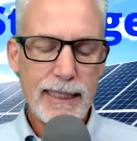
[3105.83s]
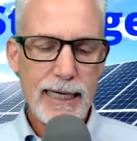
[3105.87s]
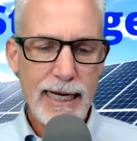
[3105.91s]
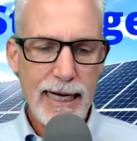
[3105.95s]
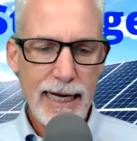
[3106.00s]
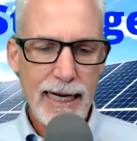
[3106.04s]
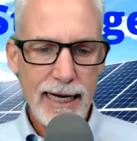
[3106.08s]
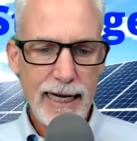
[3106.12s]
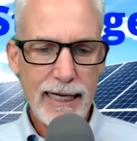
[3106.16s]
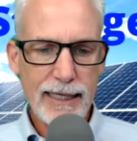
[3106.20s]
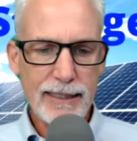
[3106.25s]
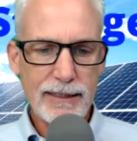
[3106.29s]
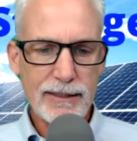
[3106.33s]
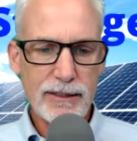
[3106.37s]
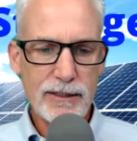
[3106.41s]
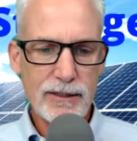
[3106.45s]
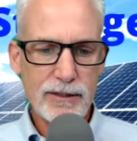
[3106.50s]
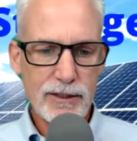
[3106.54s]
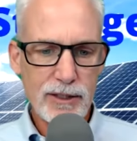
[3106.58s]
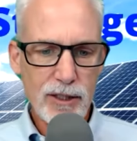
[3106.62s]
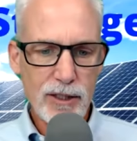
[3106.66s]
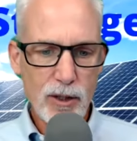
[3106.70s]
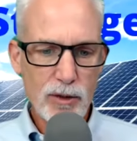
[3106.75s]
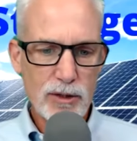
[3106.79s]
and
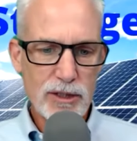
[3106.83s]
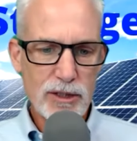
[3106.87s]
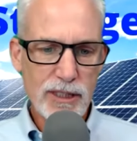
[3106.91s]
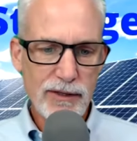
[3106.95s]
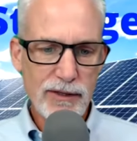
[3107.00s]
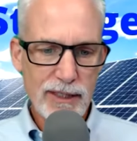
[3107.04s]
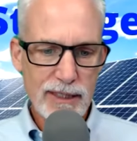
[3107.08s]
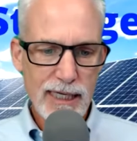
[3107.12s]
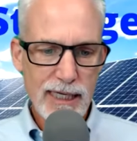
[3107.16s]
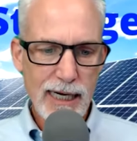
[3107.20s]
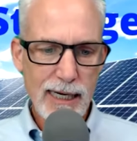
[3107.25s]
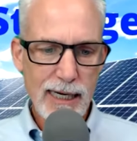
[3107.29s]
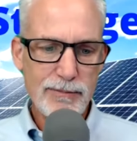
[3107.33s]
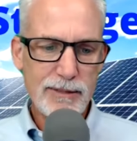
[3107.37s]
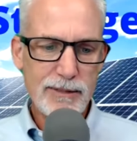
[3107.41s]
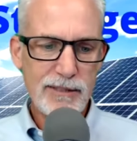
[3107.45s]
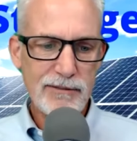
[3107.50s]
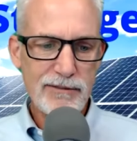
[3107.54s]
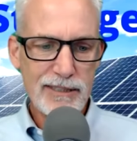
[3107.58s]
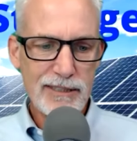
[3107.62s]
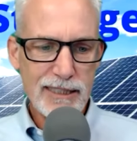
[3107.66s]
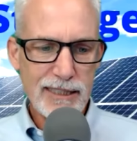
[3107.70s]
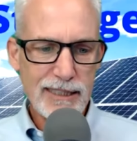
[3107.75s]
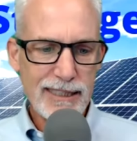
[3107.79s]
those are the types of
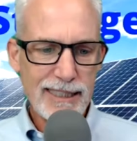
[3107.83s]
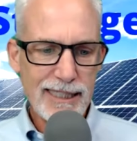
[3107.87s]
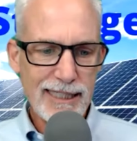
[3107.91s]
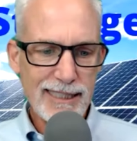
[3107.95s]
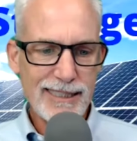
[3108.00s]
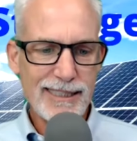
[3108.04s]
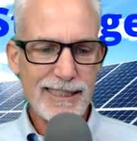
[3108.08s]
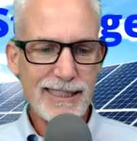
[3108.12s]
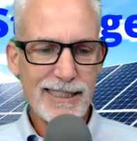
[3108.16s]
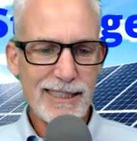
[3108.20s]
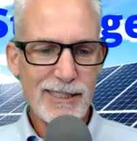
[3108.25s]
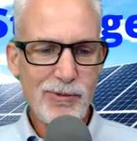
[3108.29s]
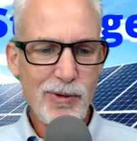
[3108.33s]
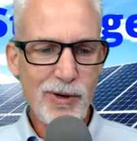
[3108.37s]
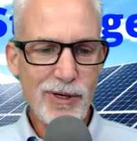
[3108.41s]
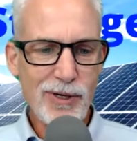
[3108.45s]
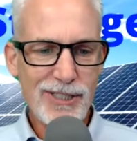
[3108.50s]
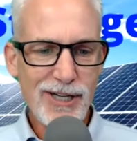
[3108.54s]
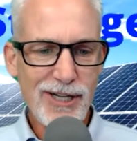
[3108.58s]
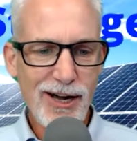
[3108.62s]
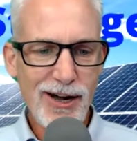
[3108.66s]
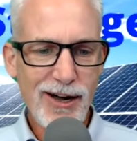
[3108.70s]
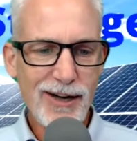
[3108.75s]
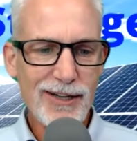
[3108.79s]
statistics we're
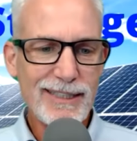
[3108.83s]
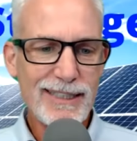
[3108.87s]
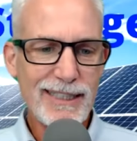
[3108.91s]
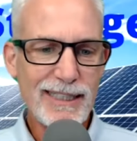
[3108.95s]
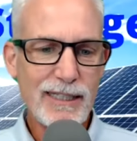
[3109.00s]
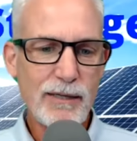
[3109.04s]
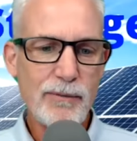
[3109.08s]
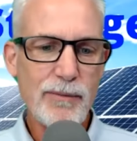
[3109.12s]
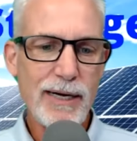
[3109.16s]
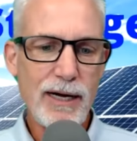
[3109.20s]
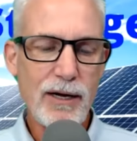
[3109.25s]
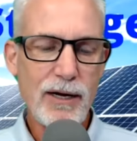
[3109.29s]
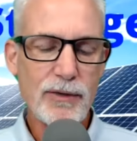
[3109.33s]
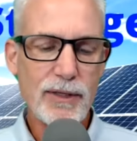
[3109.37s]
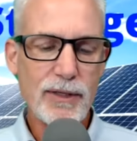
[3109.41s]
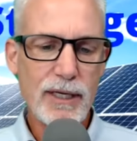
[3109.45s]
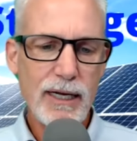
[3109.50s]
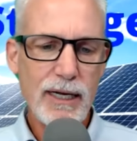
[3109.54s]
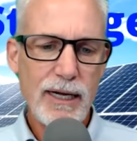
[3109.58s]
talking about.